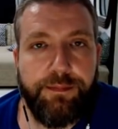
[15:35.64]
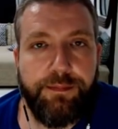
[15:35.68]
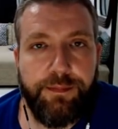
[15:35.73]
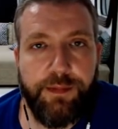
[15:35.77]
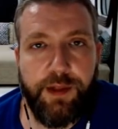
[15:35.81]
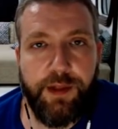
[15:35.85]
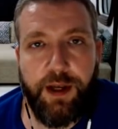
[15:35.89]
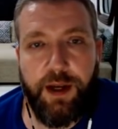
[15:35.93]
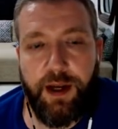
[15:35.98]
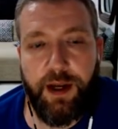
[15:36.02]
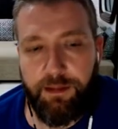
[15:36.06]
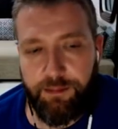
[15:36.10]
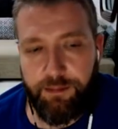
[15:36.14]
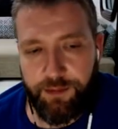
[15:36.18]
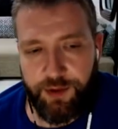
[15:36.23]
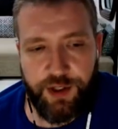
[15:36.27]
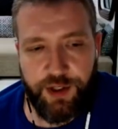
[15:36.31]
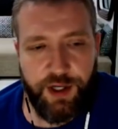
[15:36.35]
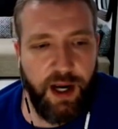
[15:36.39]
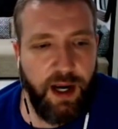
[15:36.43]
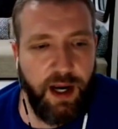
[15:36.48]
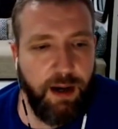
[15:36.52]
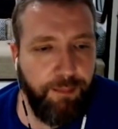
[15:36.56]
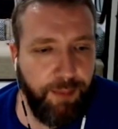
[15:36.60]
The um,
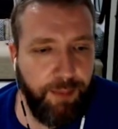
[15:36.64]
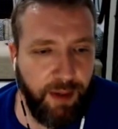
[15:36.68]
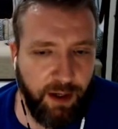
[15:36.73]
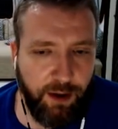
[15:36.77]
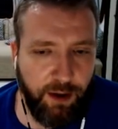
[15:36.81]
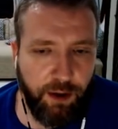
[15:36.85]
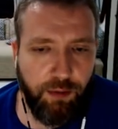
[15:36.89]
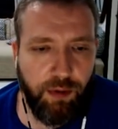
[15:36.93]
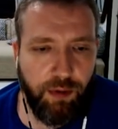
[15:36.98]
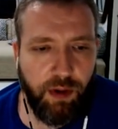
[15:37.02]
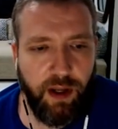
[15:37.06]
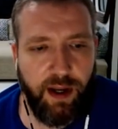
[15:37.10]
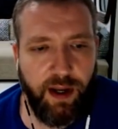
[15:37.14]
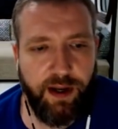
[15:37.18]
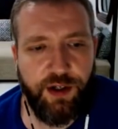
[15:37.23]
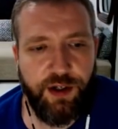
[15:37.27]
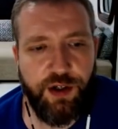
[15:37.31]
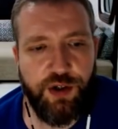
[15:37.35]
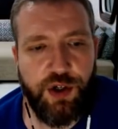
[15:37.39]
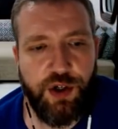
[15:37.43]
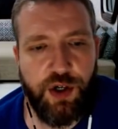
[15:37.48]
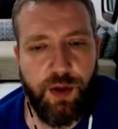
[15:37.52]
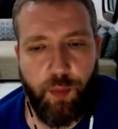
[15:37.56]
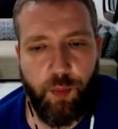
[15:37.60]
MJ Peter
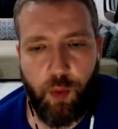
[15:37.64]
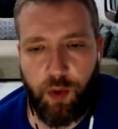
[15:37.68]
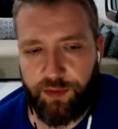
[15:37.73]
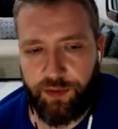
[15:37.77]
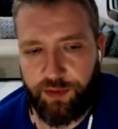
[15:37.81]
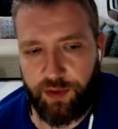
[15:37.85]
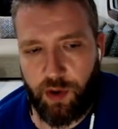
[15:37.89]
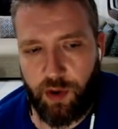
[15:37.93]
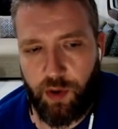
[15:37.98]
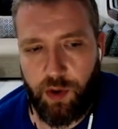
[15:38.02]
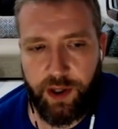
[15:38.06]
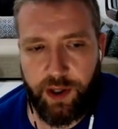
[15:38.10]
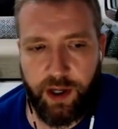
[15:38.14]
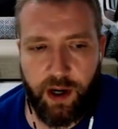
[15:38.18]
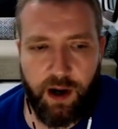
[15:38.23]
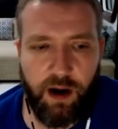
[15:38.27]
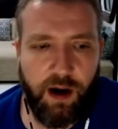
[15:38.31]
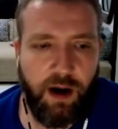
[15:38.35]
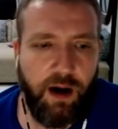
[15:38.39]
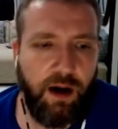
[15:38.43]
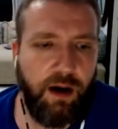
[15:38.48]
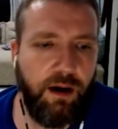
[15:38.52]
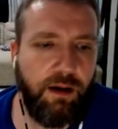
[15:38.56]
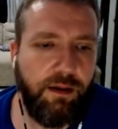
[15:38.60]
relationship. What's going yes.
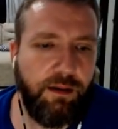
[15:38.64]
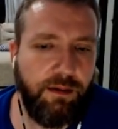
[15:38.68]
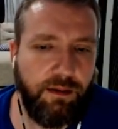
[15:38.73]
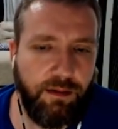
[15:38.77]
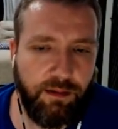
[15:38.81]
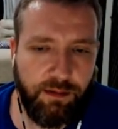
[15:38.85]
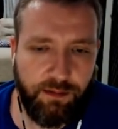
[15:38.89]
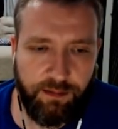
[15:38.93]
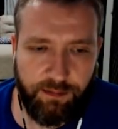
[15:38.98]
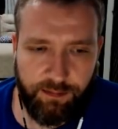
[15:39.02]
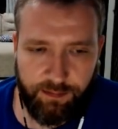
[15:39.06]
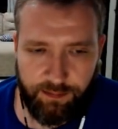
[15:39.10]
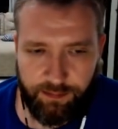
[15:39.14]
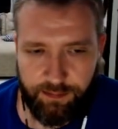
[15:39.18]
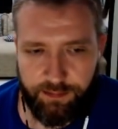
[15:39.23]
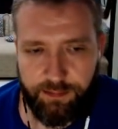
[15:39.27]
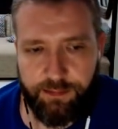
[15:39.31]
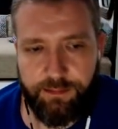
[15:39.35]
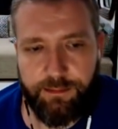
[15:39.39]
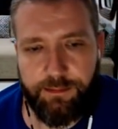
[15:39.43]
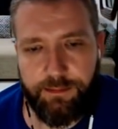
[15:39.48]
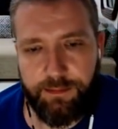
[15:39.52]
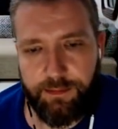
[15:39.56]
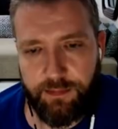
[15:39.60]
on? And
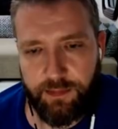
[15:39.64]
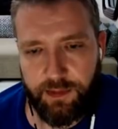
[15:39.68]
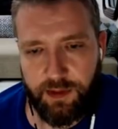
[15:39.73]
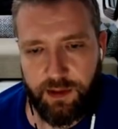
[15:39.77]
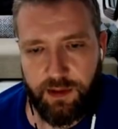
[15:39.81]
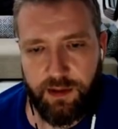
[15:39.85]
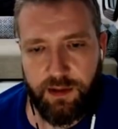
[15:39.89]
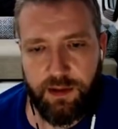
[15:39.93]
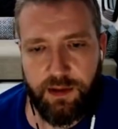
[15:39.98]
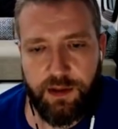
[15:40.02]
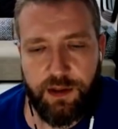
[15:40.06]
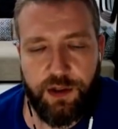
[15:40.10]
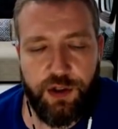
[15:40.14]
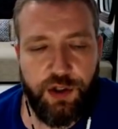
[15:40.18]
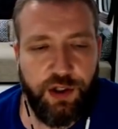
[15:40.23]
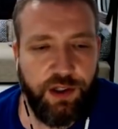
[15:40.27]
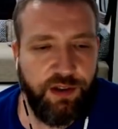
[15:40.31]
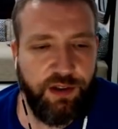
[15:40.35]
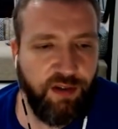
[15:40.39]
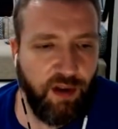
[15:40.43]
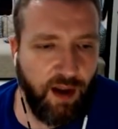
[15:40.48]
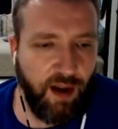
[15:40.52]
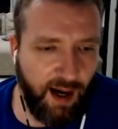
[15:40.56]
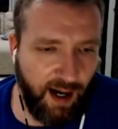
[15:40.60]
then the C.
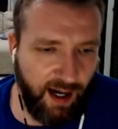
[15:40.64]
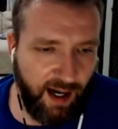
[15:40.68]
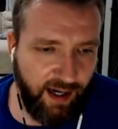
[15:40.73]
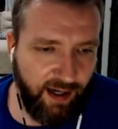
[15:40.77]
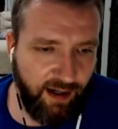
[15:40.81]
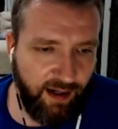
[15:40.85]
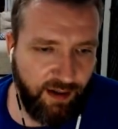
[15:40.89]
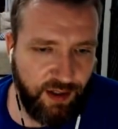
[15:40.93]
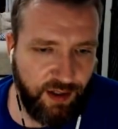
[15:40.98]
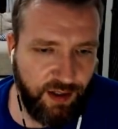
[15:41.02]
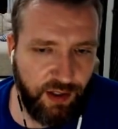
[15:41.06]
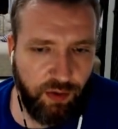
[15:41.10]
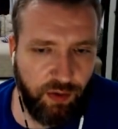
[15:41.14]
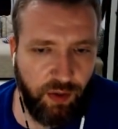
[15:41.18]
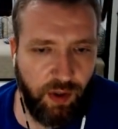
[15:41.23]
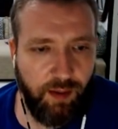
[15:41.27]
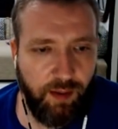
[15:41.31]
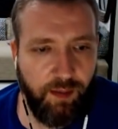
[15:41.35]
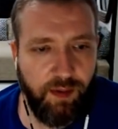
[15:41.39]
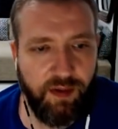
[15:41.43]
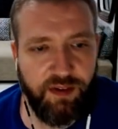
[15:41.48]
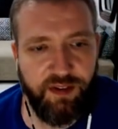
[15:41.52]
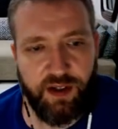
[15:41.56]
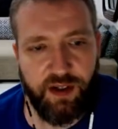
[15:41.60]
He's plot, lying to
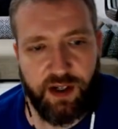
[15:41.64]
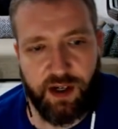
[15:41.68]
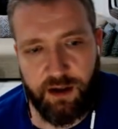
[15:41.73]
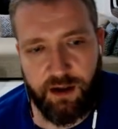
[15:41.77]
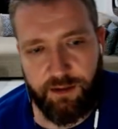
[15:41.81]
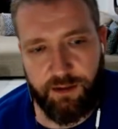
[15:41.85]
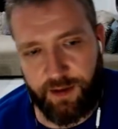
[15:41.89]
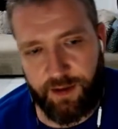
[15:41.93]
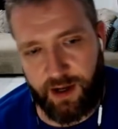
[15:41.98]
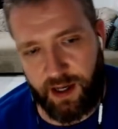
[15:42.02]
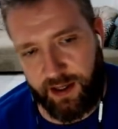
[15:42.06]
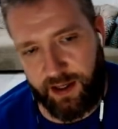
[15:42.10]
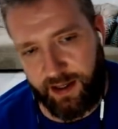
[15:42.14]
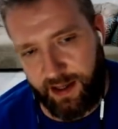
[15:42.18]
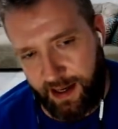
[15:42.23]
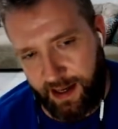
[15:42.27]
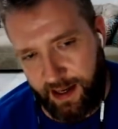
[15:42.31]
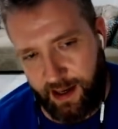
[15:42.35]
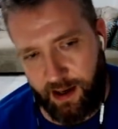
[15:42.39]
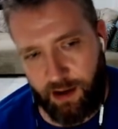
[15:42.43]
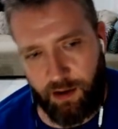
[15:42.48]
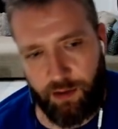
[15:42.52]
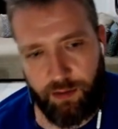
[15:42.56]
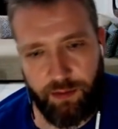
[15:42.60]
him. Is he going to find
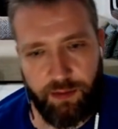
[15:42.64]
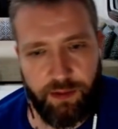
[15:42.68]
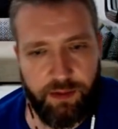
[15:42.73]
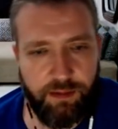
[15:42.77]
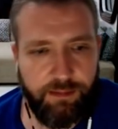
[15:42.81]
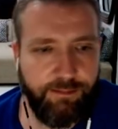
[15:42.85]
out?